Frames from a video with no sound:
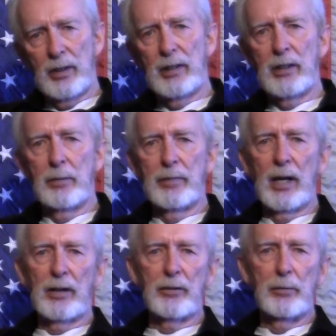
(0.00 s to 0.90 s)
Income
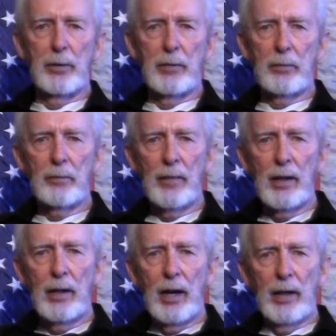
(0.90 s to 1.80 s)
Tax Amendment,
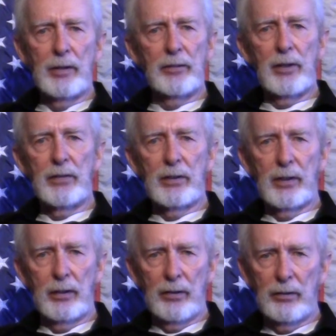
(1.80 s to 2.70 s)
and the
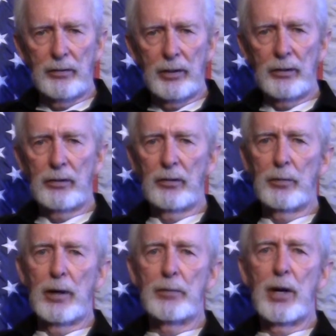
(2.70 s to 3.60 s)
17th, Senators
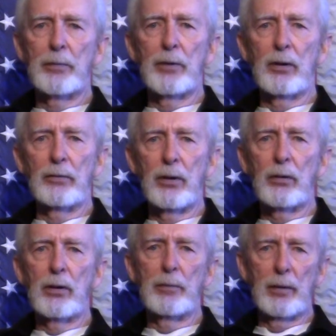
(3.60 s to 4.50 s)
by Popular
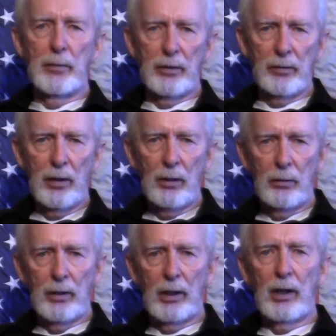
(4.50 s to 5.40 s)
Vote Amendments,
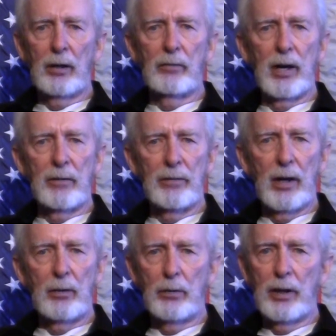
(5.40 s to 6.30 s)
were declared
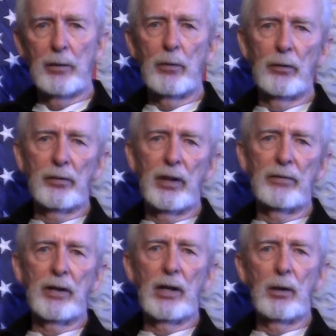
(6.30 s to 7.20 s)
ratified when they most
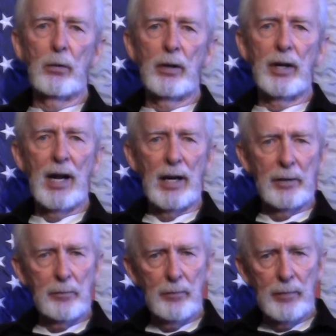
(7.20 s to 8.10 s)
definitely were not.